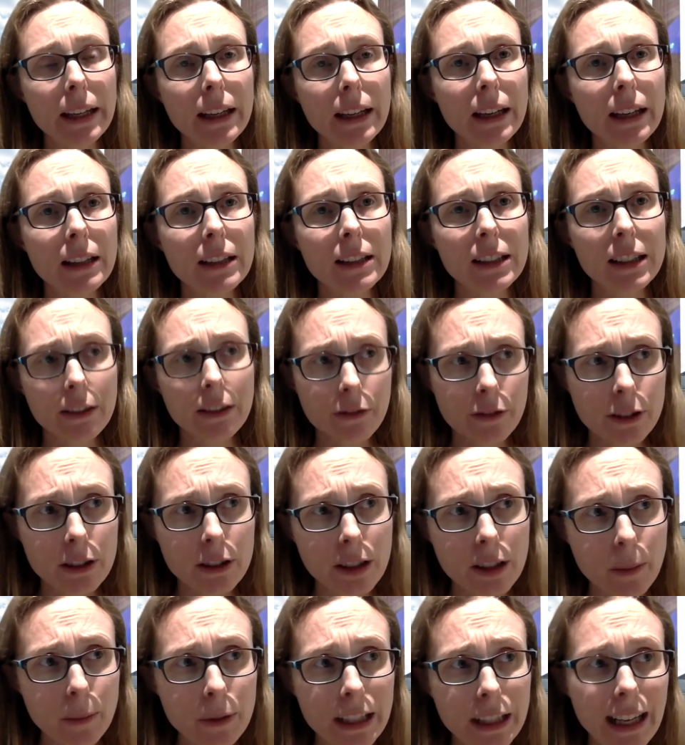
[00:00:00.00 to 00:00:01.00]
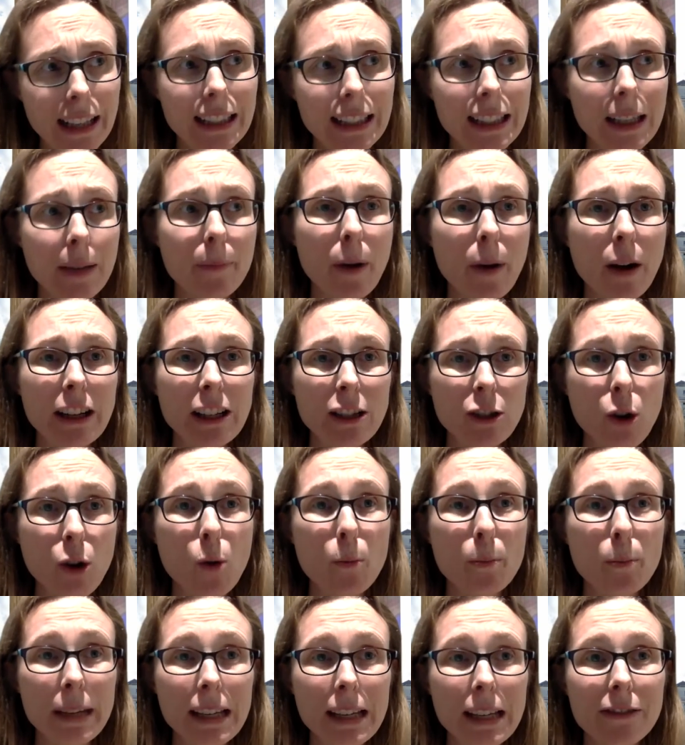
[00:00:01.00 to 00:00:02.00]
in different subjects, it might
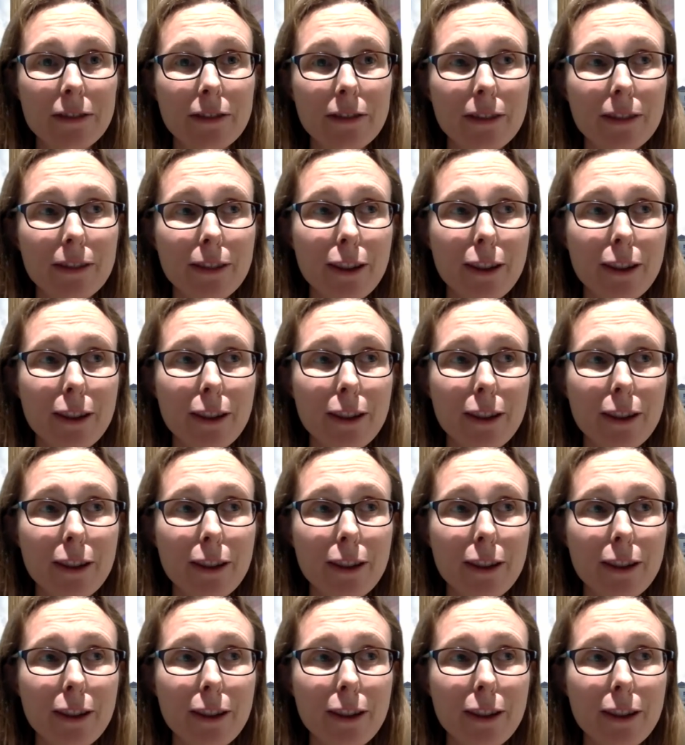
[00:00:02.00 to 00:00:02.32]
not be